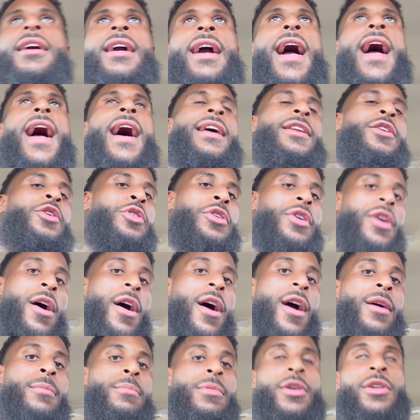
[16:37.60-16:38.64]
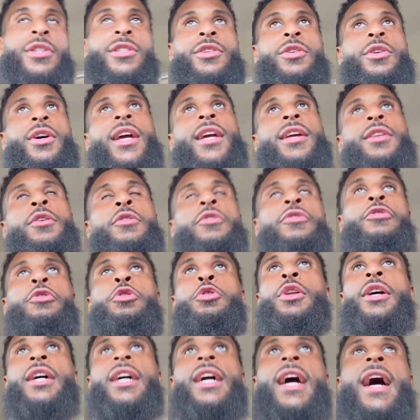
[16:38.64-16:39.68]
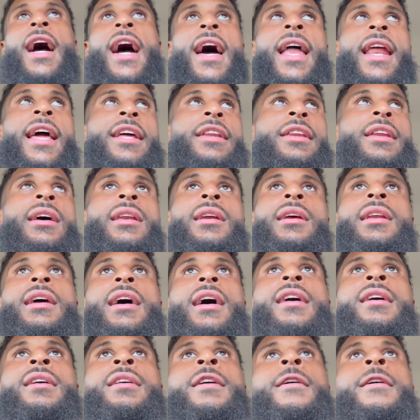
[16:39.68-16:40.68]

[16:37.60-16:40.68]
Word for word: God know your heart, bro. So ain't no fooling God, ain't none of that.